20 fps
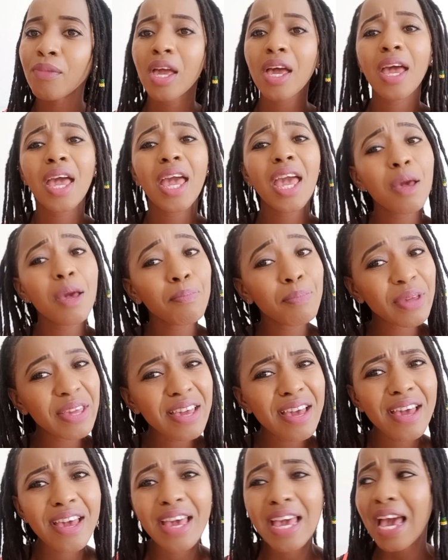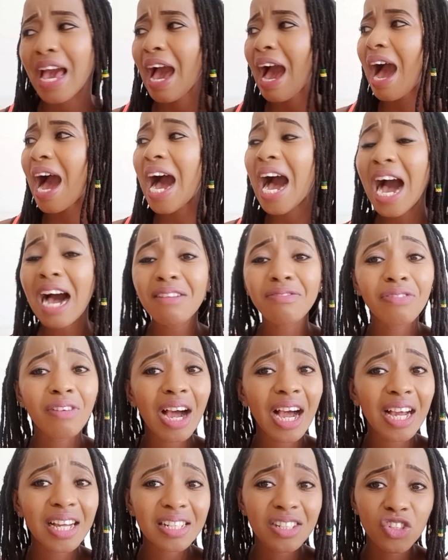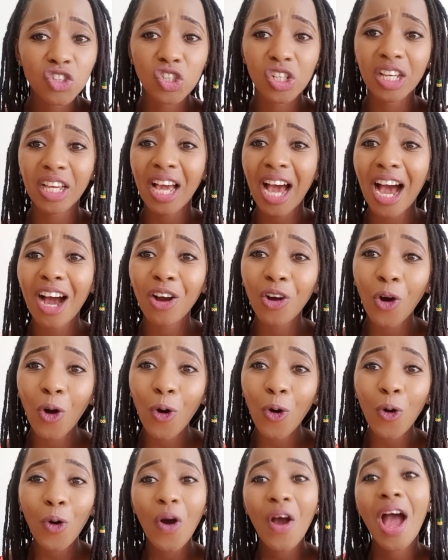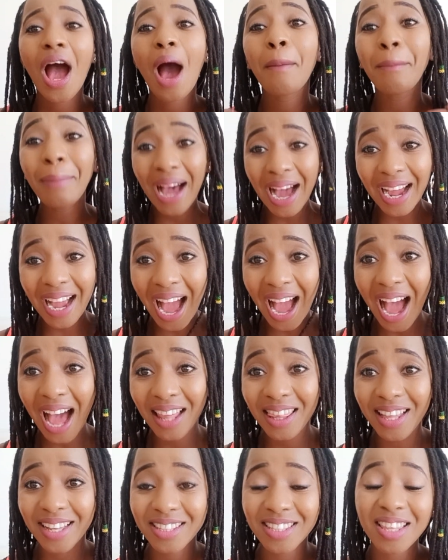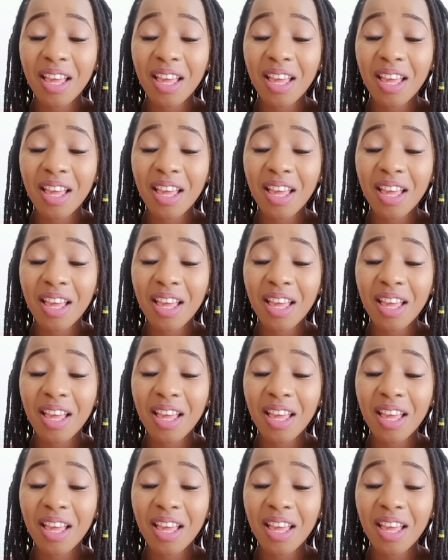APA, Harvard, Chicago, among others.